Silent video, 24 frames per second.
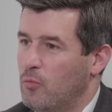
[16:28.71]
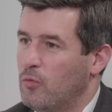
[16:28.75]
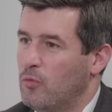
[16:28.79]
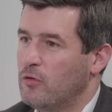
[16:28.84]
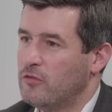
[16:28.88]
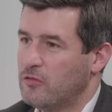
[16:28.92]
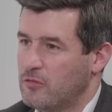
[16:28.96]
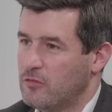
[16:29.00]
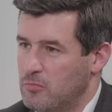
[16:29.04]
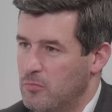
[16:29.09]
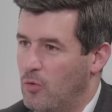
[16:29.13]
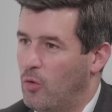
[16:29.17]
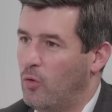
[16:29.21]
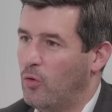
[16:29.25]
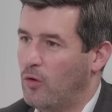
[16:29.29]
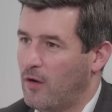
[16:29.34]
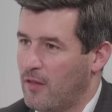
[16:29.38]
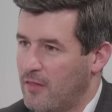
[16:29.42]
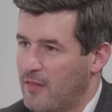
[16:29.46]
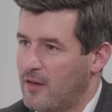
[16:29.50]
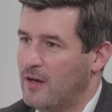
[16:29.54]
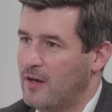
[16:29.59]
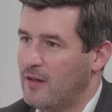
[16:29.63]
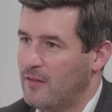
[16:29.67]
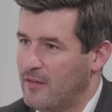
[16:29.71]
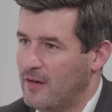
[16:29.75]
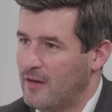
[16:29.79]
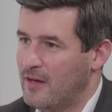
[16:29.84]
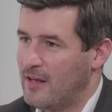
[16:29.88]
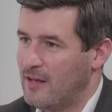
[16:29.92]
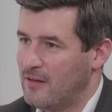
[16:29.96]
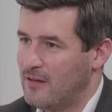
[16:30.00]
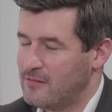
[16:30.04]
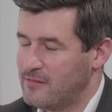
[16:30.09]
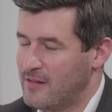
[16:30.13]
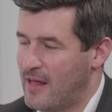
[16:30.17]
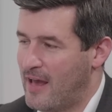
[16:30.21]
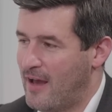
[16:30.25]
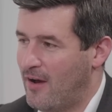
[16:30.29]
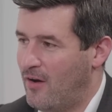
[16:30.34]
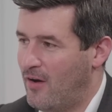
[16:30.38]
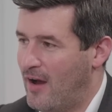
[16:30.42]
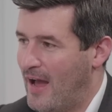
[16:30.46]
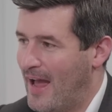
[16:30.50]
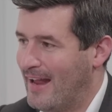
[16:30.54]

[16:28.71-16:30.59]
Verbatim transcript: was smaller than it is now.